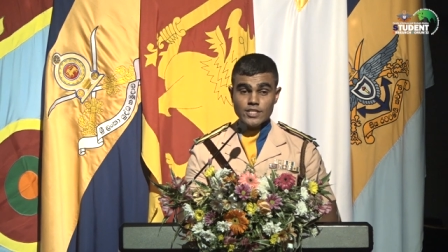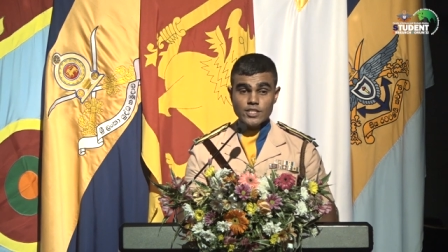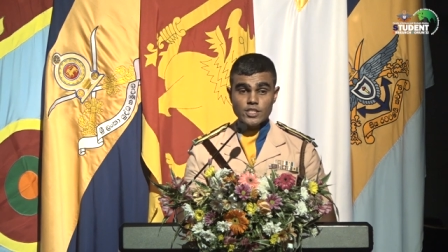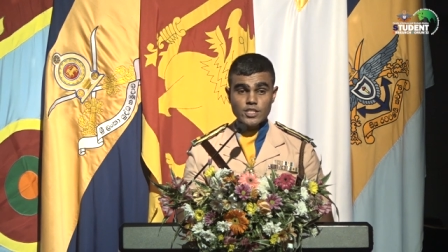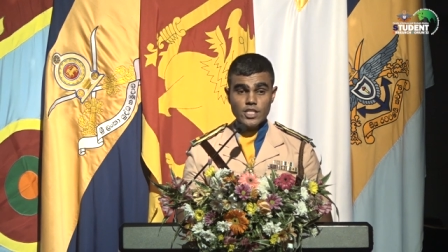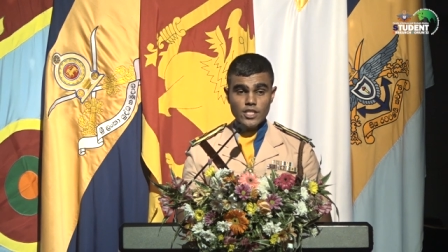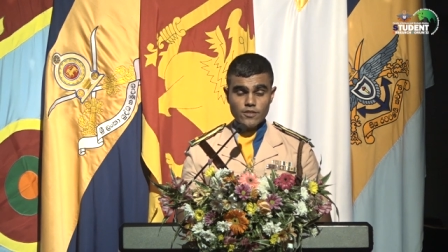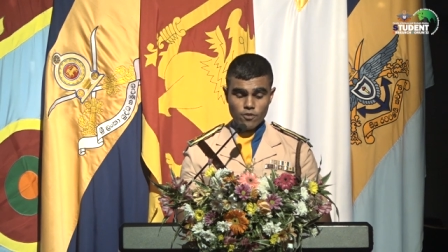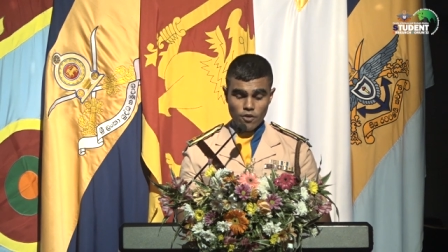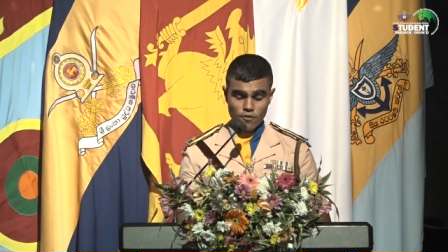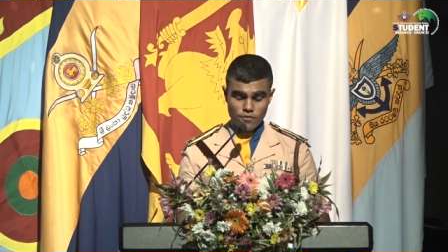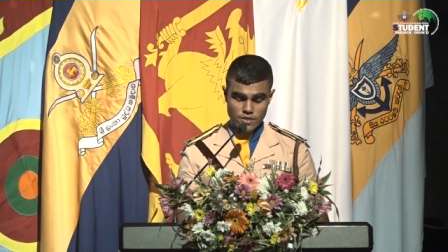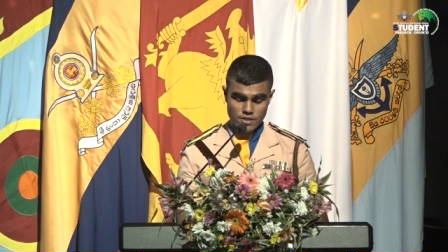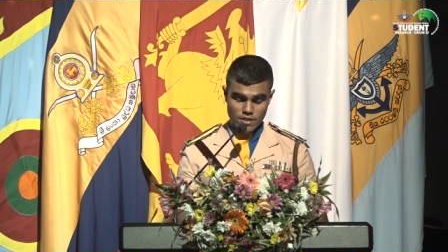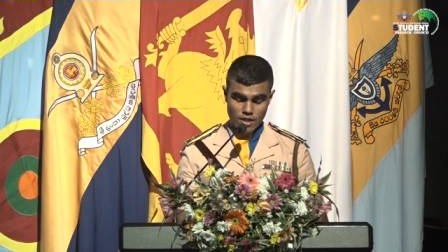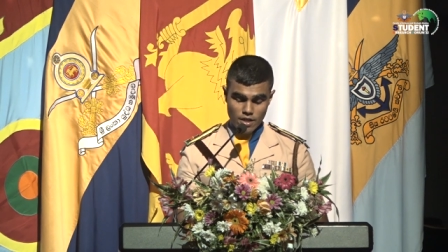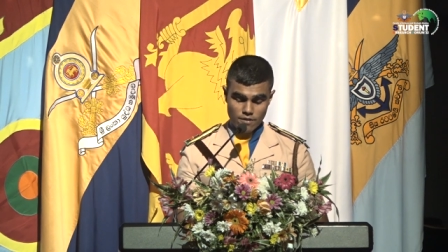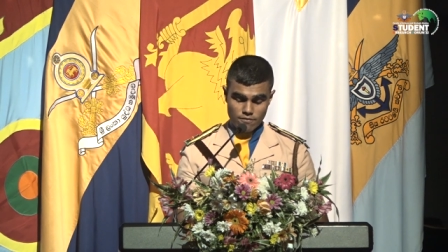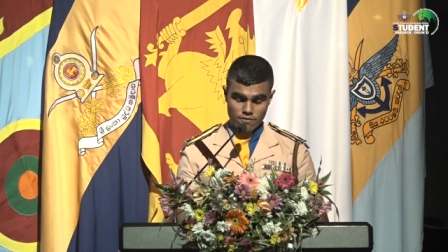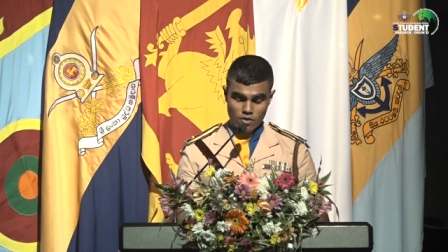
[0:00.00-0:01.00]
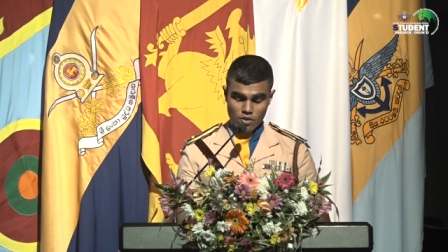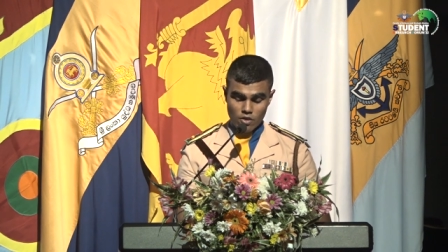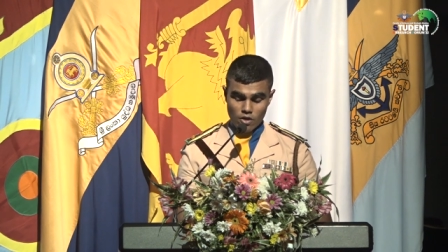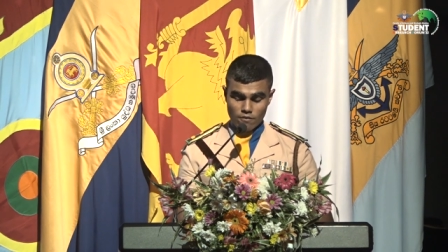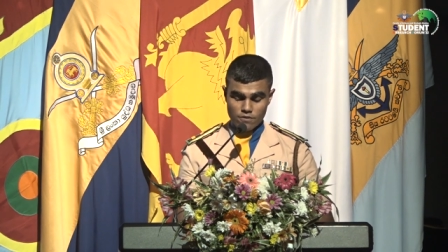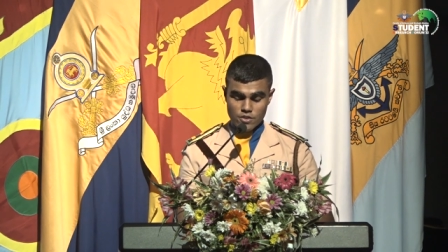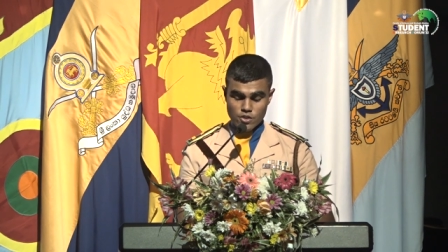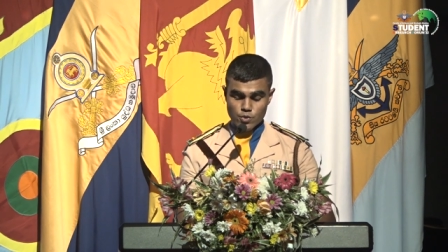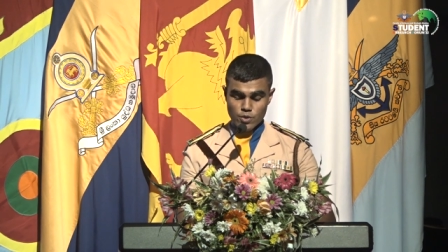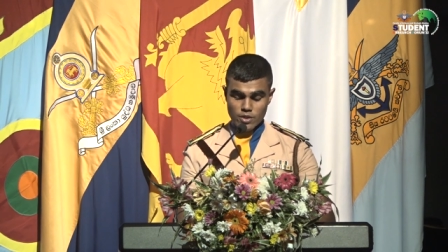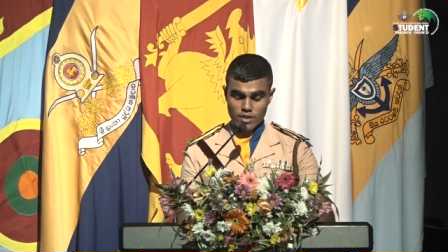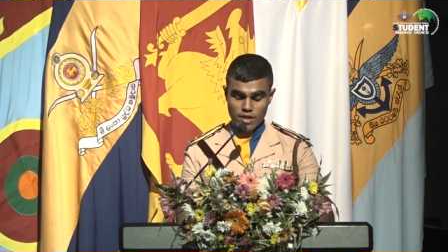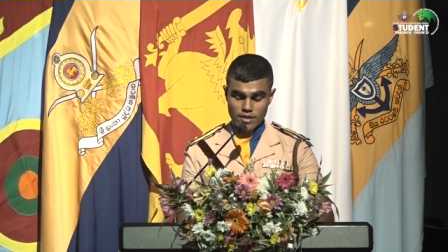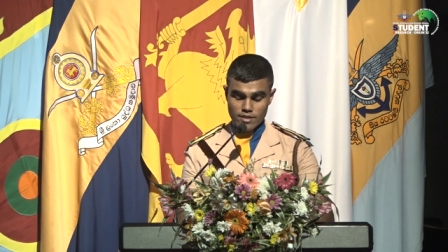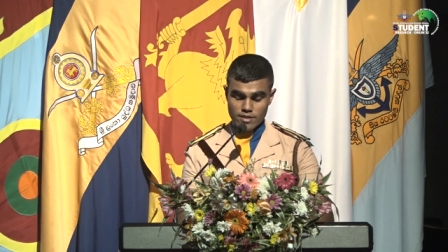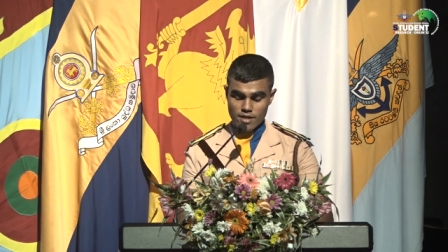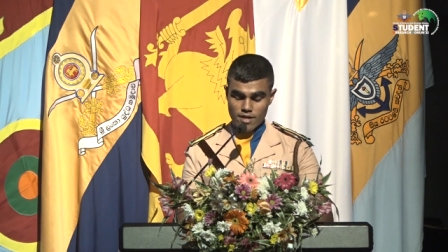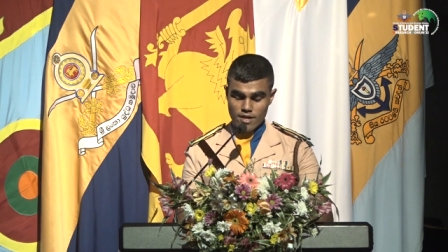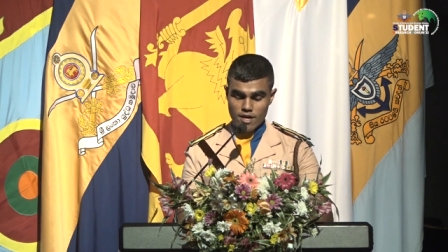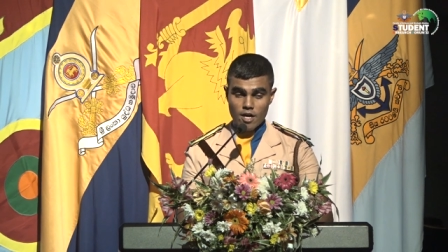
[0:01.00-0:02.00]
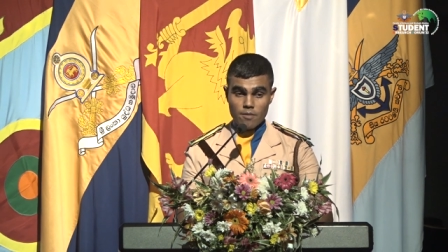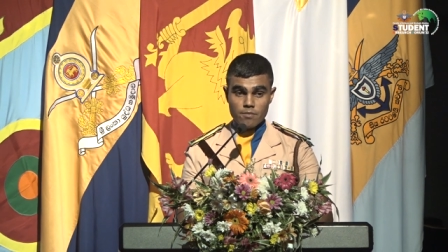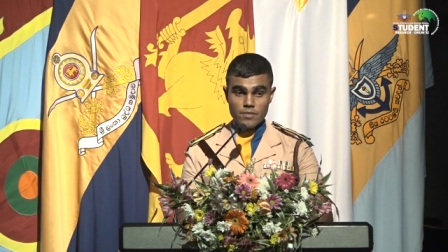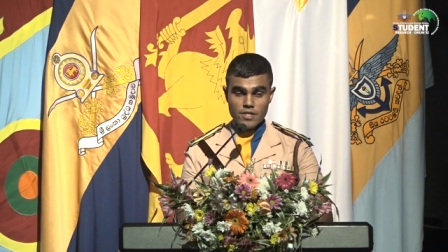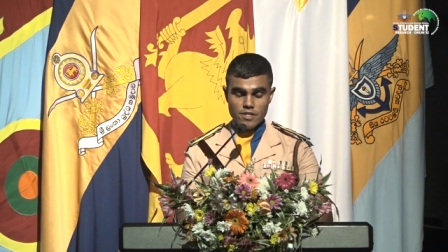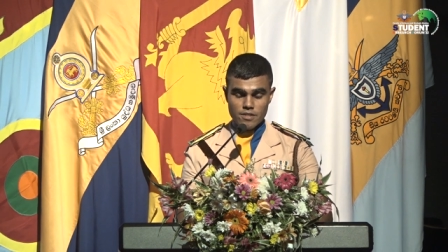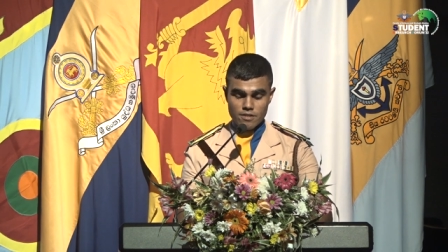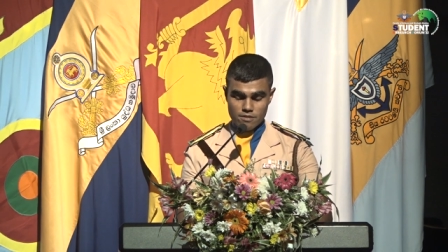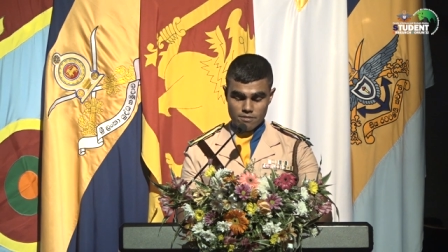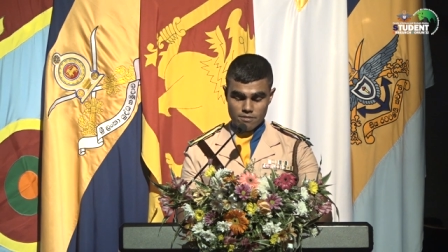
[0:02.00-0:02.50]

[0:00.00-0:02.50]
Chief of Staff of the Sri Lanka Army.